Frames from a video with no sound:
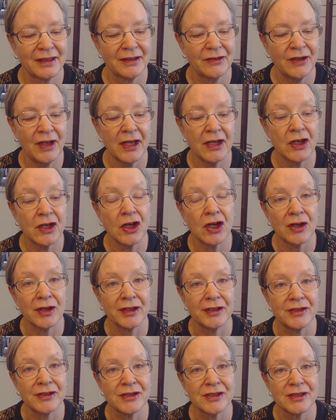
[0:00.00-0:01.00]
Take
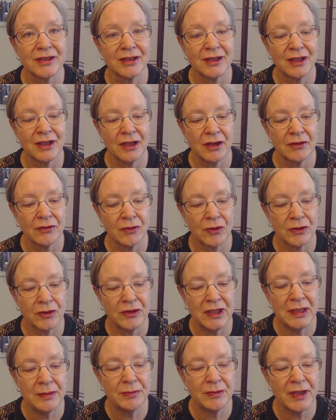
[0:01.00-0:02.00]
courage, for
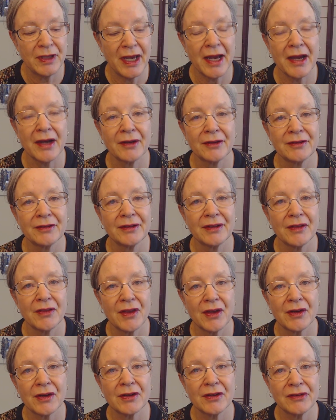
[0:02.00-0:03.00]
deep down
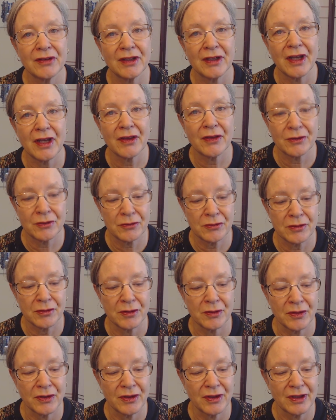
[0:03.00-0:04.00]
there is another
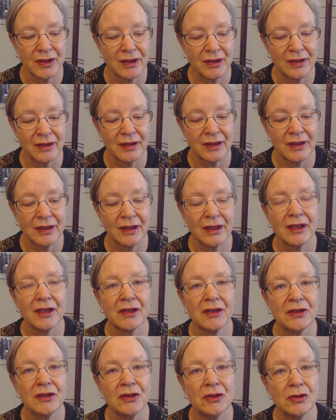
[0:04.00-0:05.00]
truth.
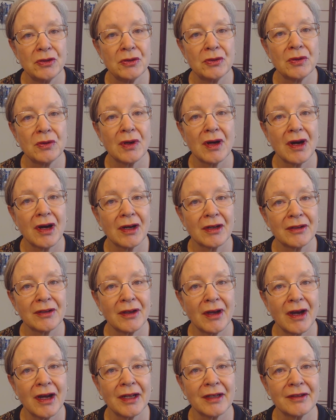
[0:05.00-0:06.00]
You are
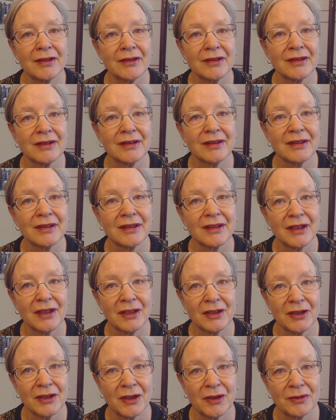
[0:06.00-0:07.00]
not
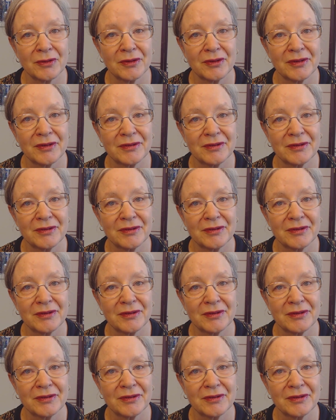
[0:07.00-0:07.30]
alone.